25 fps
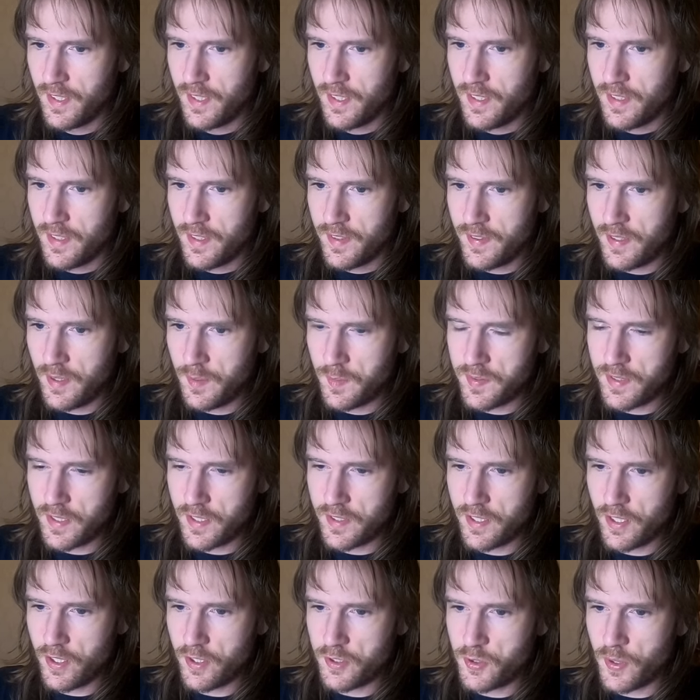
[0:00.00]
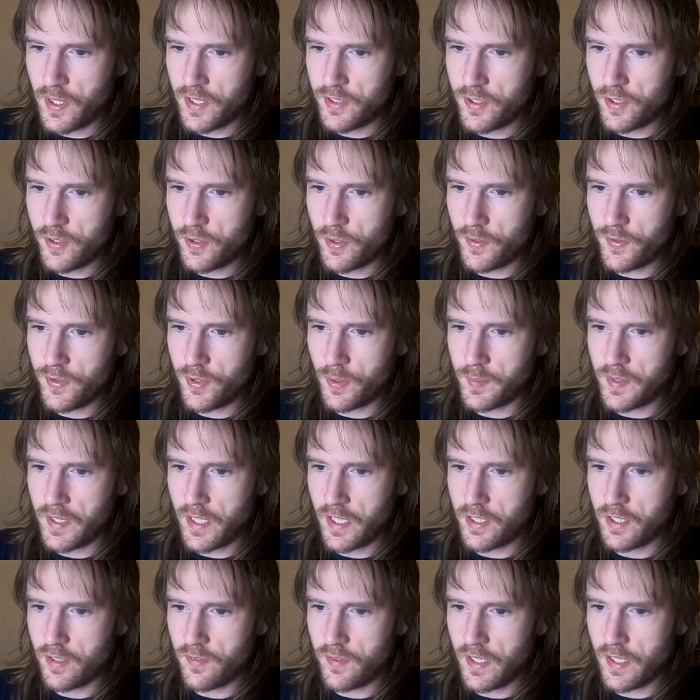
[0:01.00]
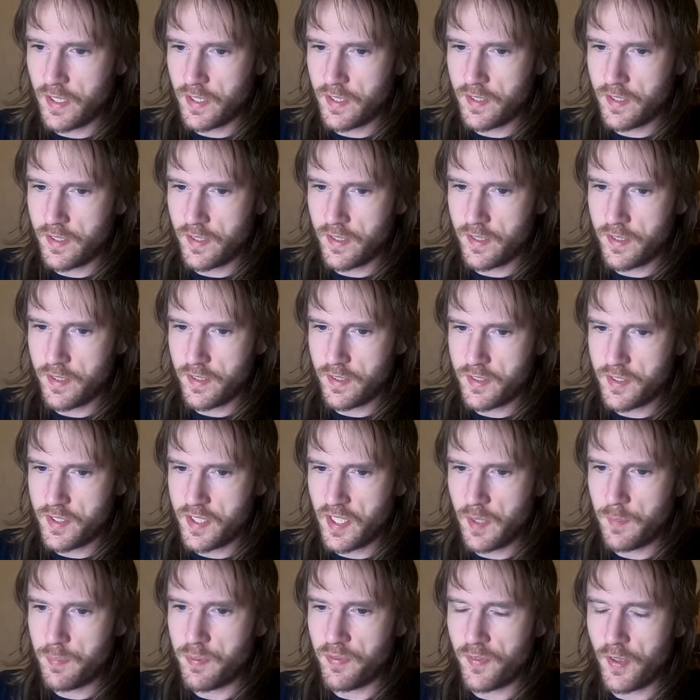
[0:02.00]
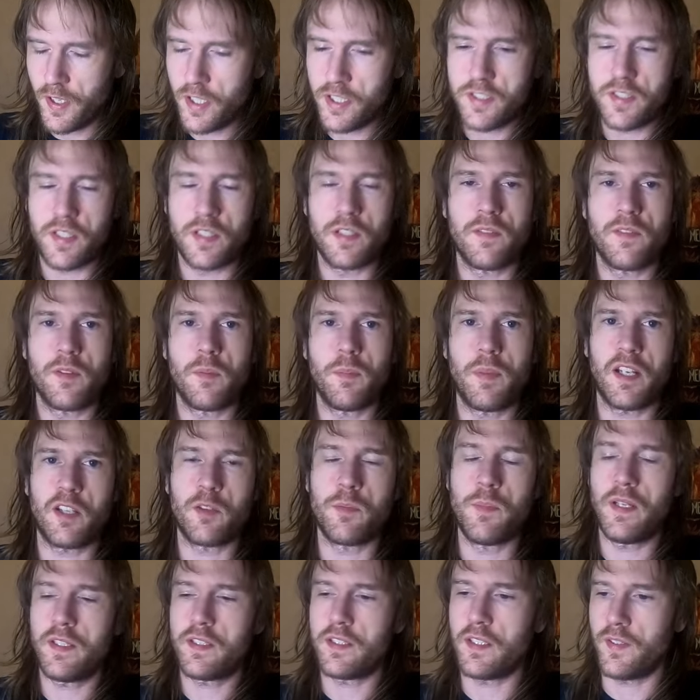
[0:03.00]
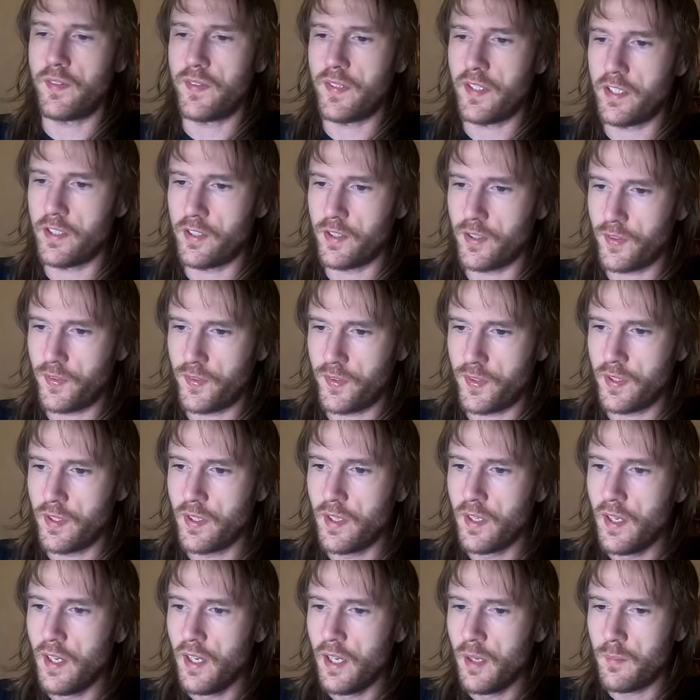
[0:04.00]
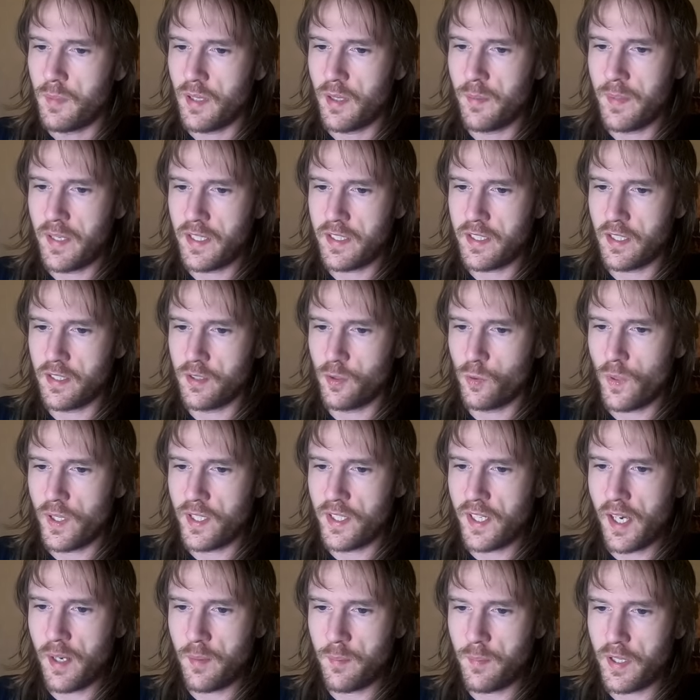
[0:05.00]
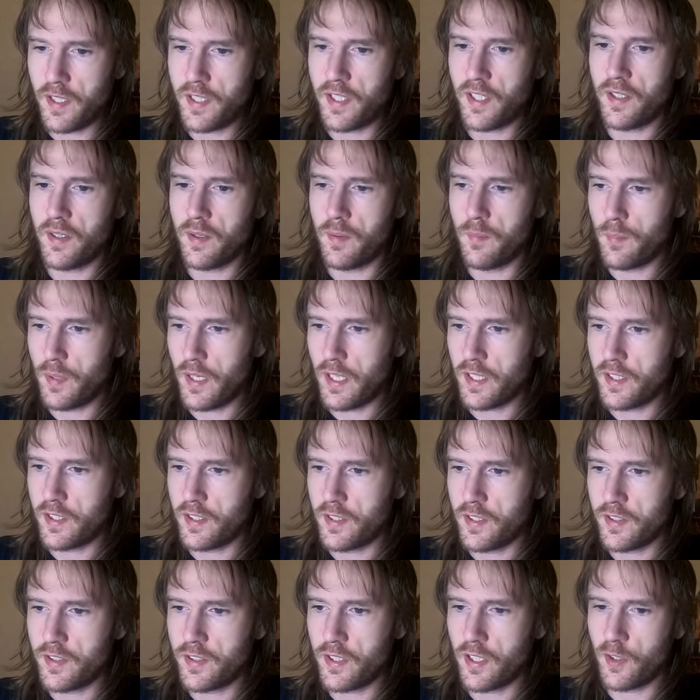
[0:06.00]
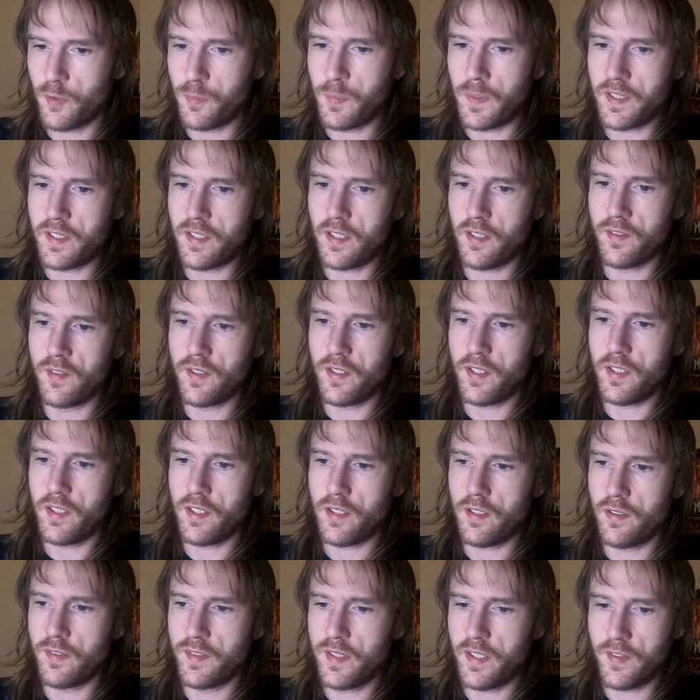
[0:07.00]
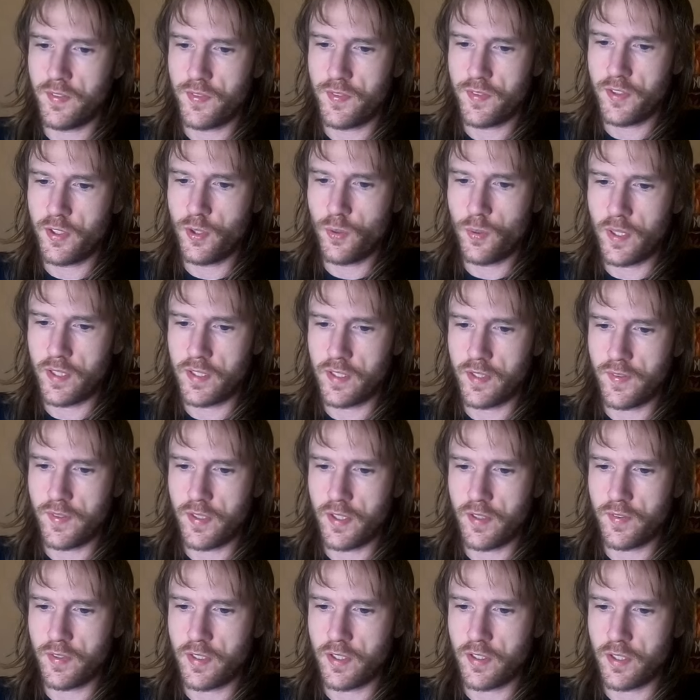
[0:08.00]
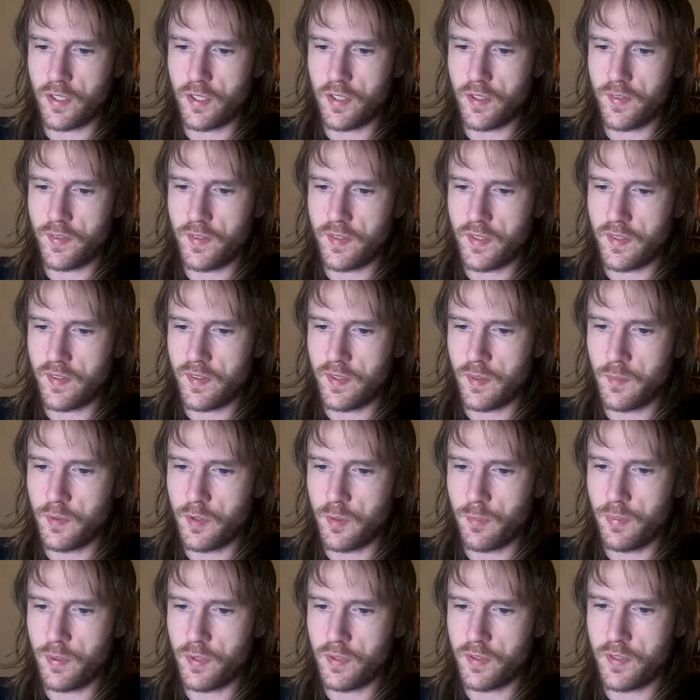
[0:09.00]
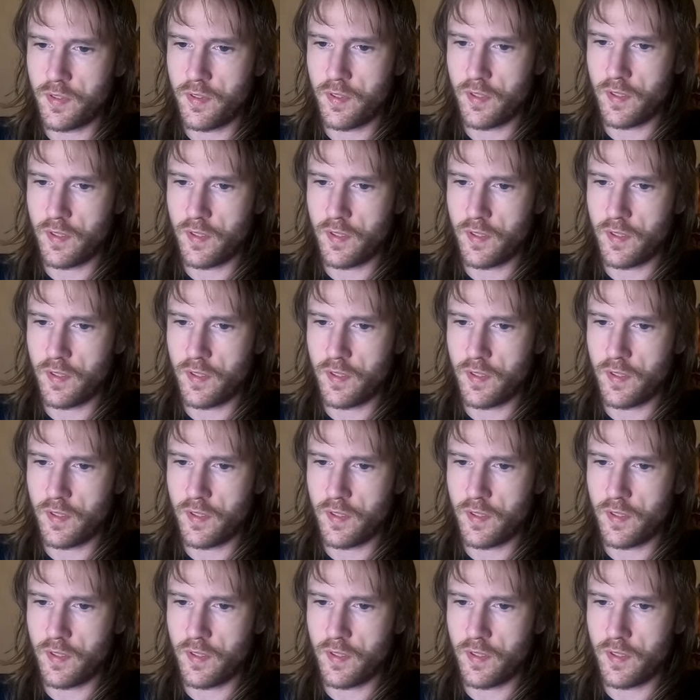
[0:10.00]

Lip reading: It seems like they are trying to do some kind of like cheap version of the black metal series by making one humbucker black guitars, but on these 200 series guitars they seem to put